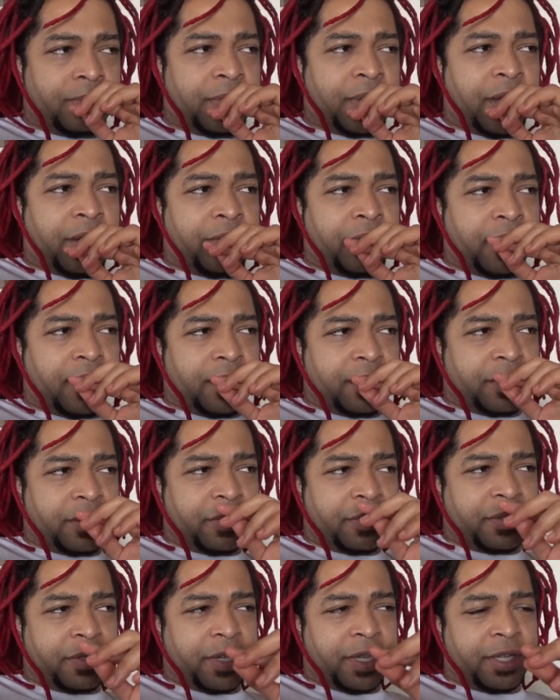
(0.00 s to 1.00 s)
how it all
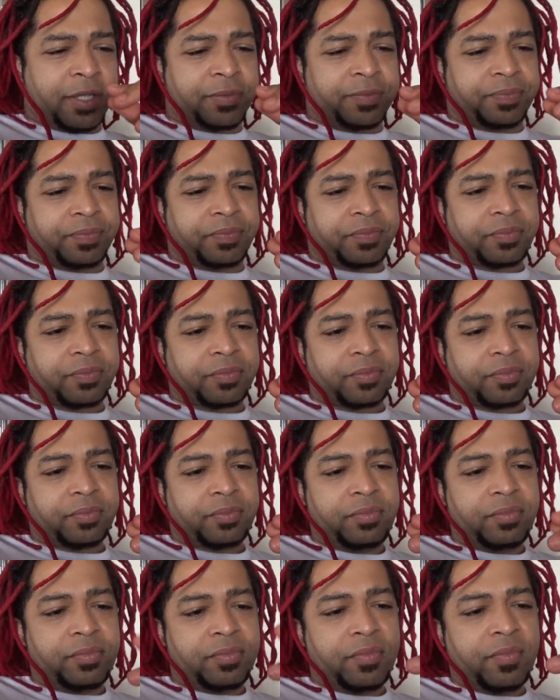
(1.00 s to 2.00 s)
turns out,
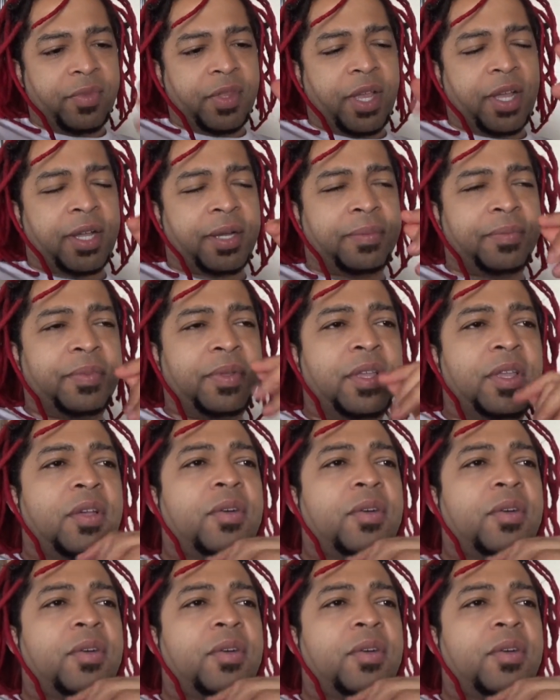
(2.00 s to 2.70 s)
I'll